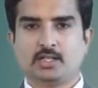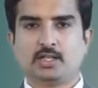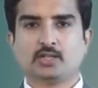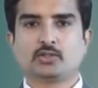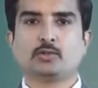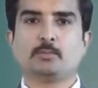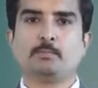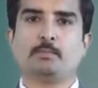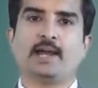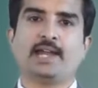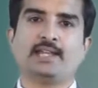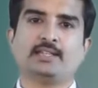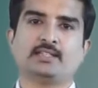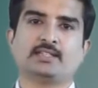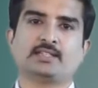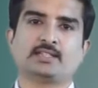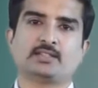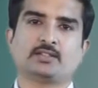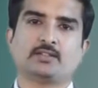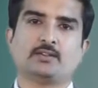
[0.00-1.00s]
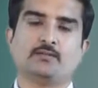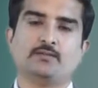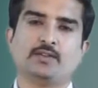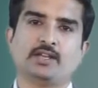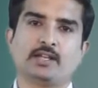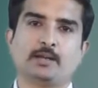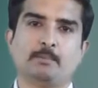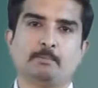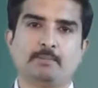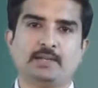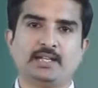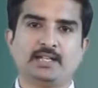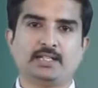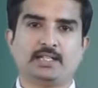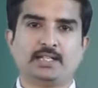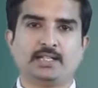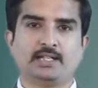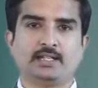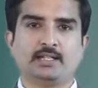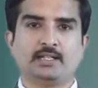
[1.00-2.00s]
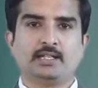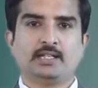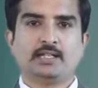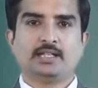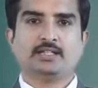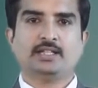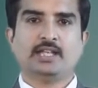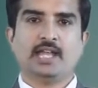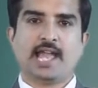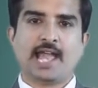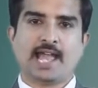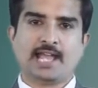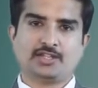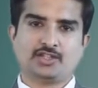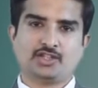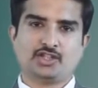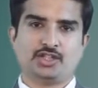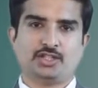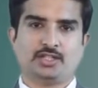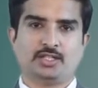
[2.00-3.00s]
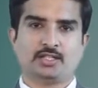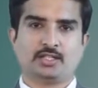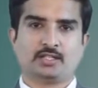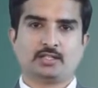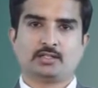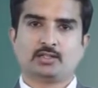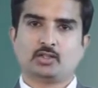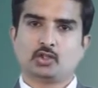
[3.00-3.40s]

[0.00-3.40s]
So by this we completed the anterior,